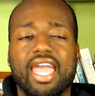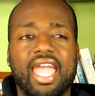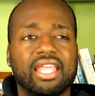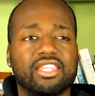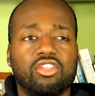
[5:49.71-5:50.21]

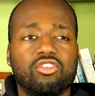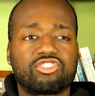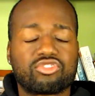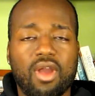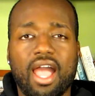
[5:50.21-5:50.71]
and then you
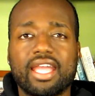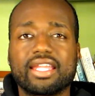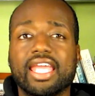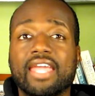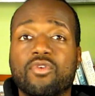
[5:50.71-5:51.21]
try
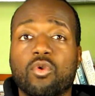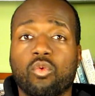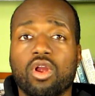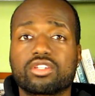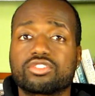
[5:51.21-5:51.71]
it. If it
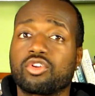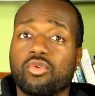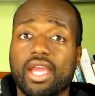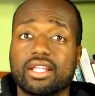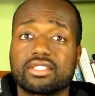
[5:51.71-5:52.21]
works,
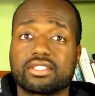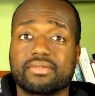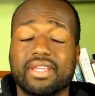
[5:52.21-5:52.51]
great.